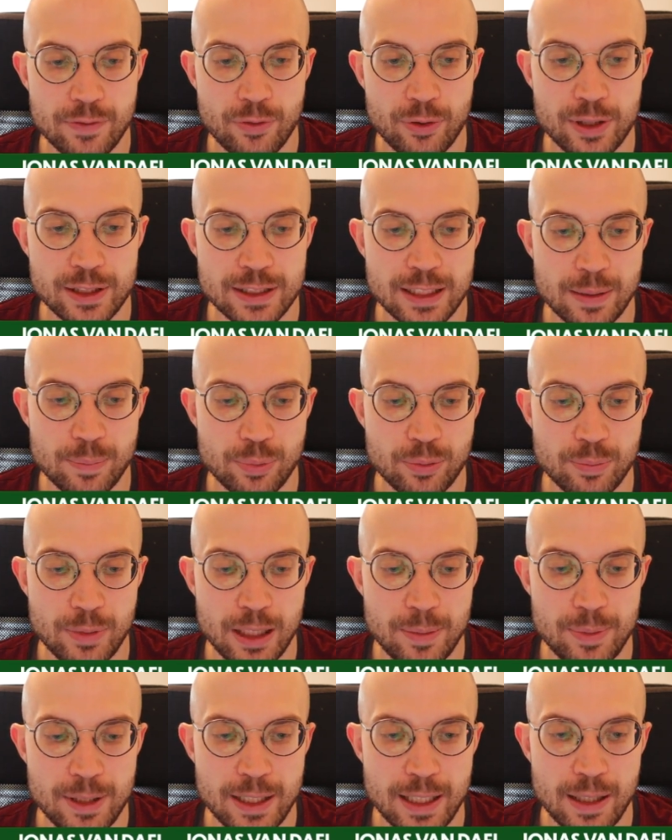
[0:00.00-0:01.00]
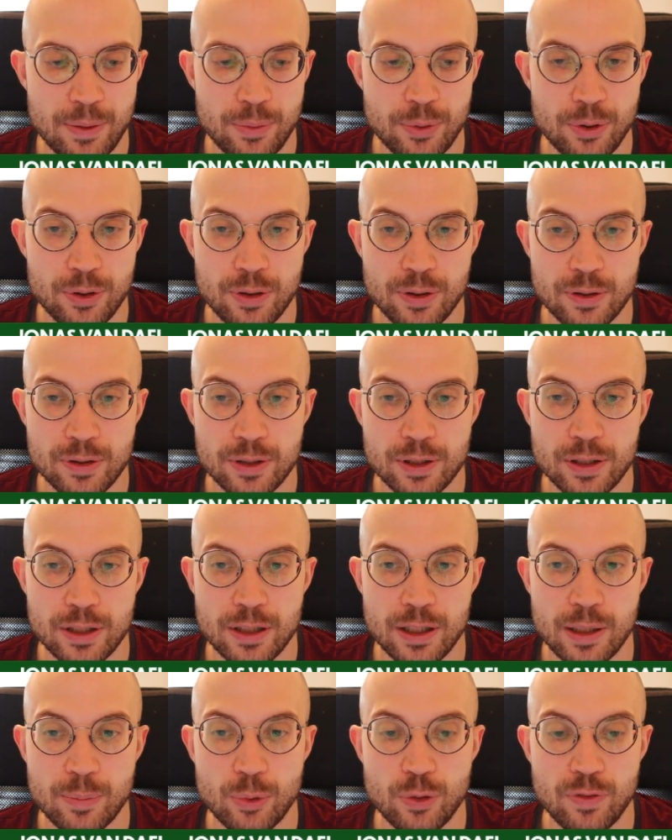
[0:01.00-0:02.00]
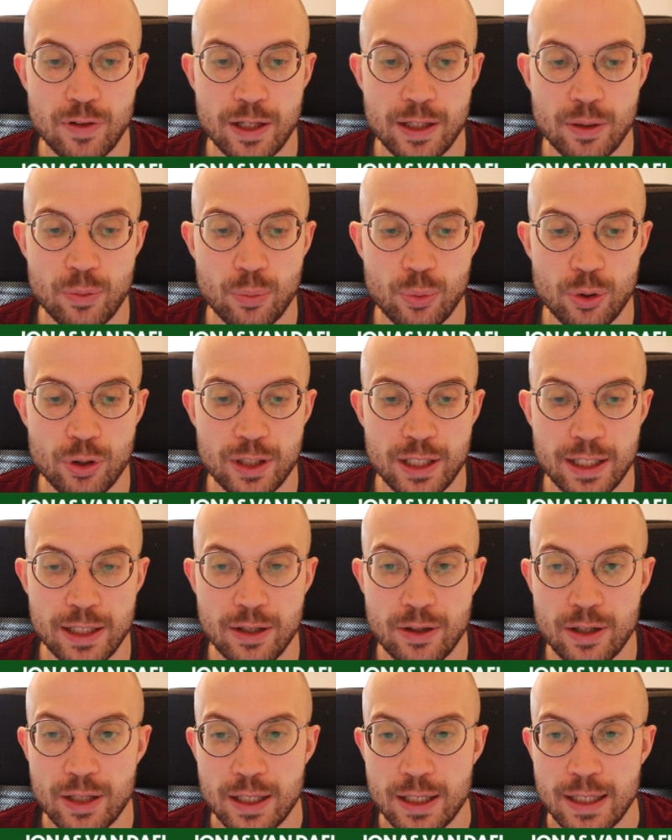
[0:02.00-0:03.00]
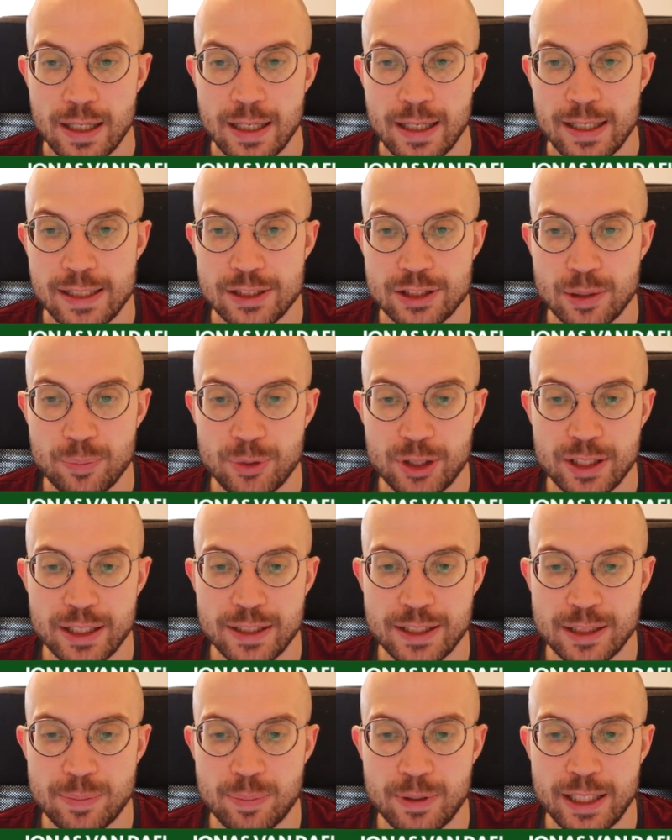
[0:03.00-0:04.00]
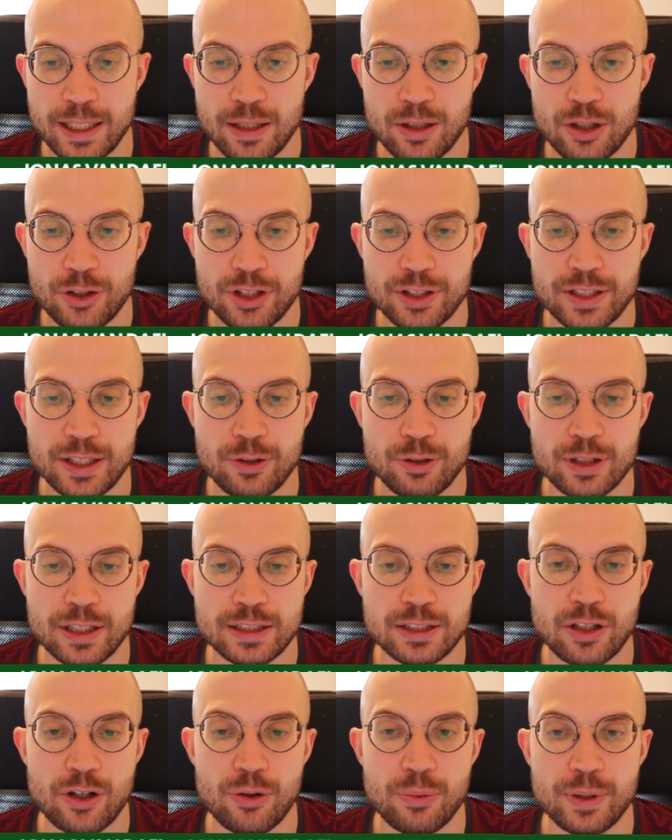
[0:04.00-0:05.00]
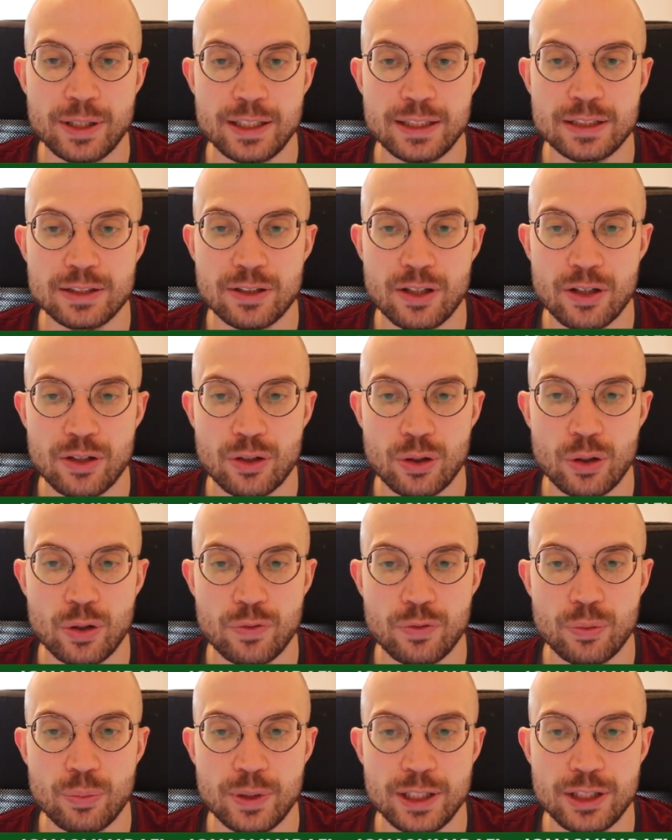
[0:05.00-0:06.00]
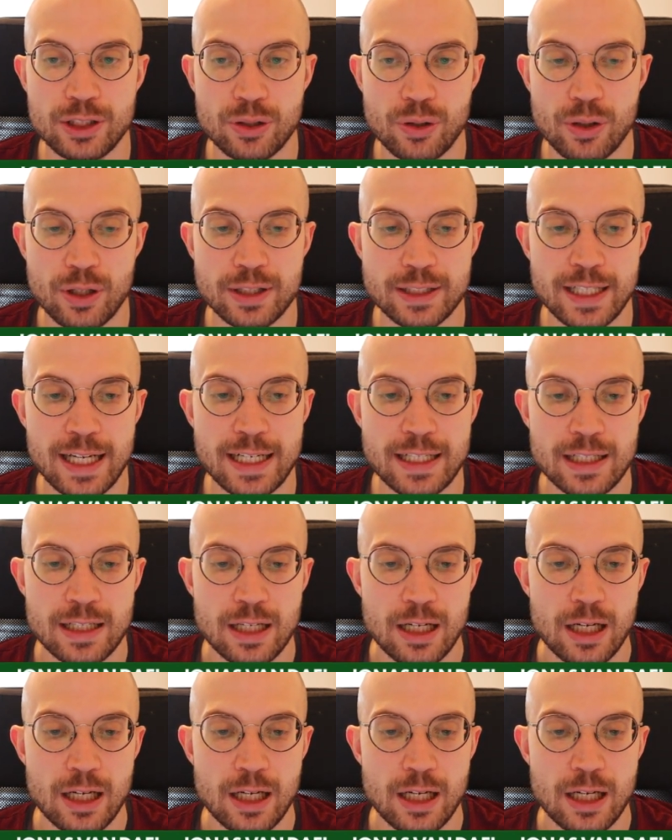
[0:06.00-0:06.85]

For example, maybe a rook move like rook here is something that is played a lot, and then you can already start off with your attack.